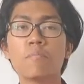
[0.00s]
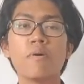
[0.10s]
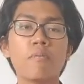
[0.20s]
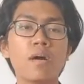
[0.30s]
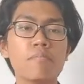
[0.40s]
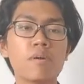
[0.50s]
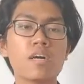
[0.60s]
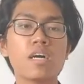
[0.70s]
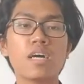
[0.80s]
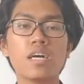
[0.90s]

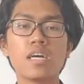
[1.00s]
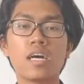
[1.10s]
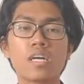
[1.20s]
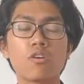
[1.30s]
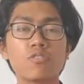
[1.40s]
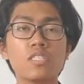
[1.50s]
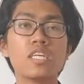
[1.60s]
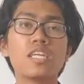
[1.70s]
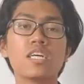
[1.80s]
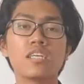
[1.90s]
Pop-up are
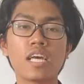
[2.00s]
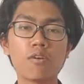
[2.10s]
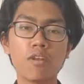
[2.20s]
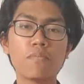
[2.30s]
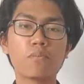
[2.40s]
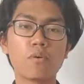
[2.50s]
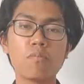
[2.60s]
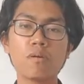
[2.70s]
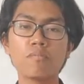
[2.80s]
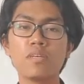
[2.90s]
considered a regular
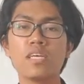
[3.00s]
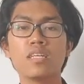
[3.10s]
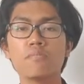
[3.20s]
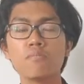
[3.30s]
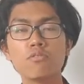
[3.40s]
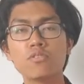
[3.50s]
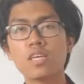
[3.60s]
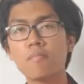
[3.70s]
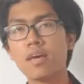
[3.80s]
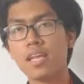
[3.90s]
problem in the most
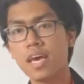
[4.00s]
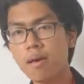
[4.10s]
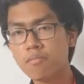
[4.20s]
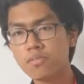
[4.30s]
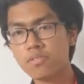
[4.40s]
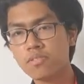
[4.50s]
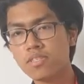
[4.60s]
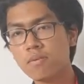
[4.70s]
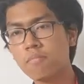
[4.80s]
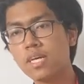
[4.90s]
game and
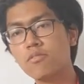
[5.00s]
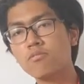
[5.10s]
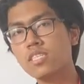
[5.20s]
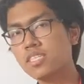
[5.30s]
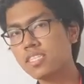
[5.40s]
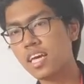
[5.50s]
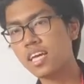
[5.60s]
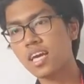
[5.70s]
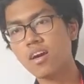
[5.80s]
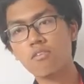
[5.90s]
apps, but rooting takes
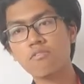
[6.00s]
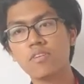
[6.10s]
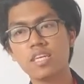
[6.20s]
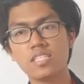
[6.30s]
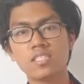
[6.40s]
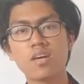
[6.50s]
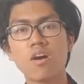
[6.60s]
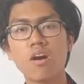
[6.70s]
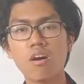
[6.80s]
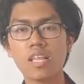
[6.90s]
care of it
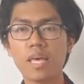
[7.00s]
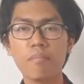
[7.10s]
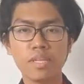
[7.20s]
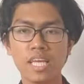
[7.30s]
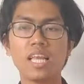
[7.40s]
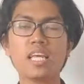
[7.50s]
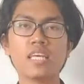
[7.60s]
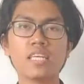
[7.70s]
all immediately.